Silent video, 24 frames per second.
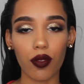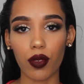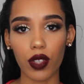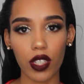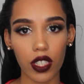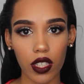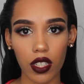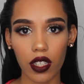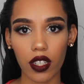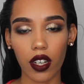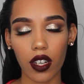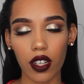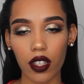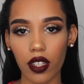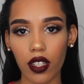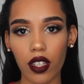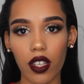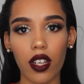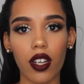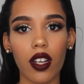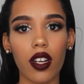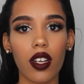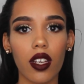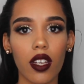we did
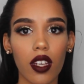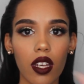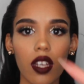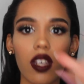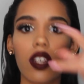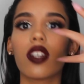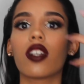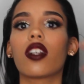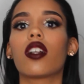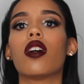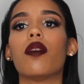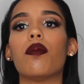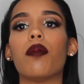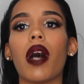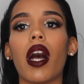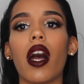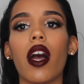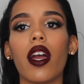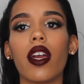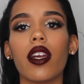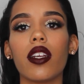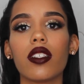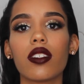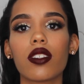earlier
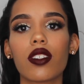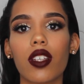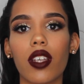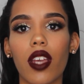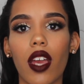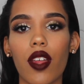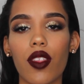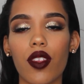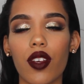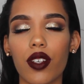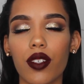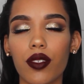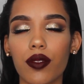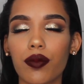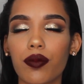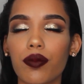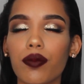combine together.